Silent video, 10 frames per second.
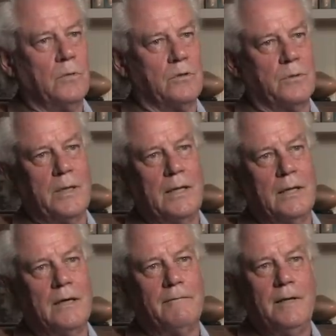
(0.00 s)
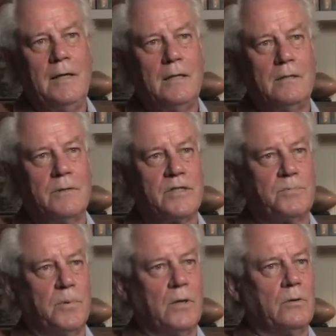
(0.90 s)
will create enough heat to
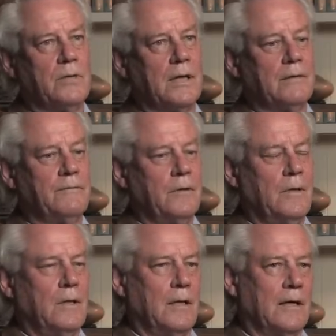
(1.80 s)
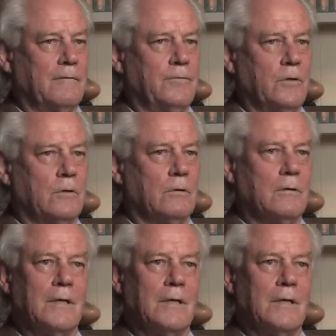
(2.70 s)
explode that fuel.